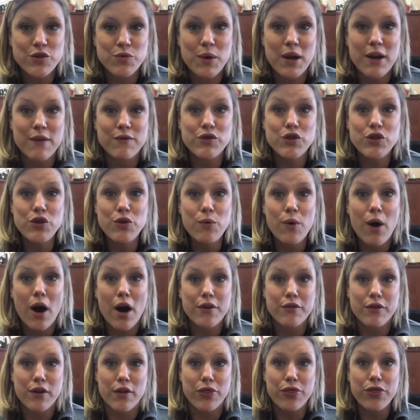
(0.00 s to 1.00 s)
We have
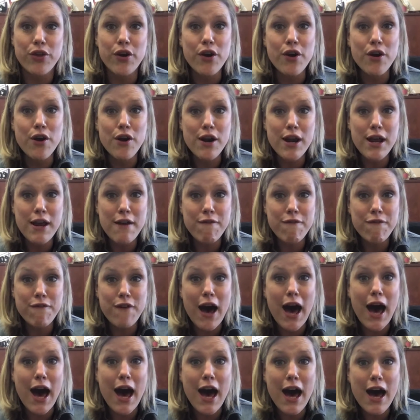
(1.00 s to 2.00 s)

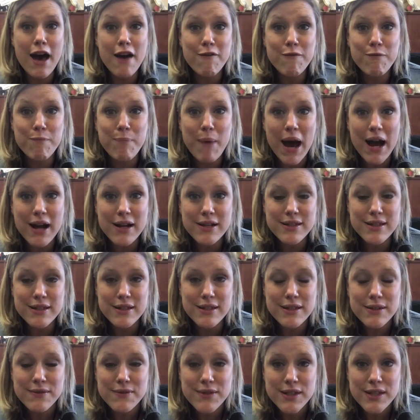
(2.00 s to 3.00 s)
235
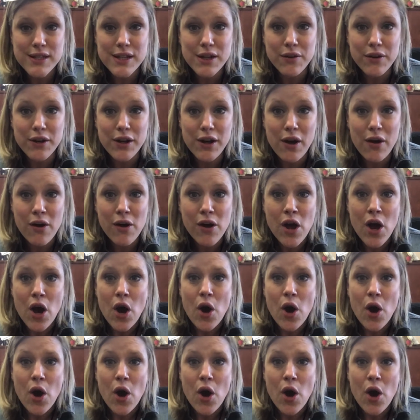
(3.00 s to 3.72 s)
boxes of cereal.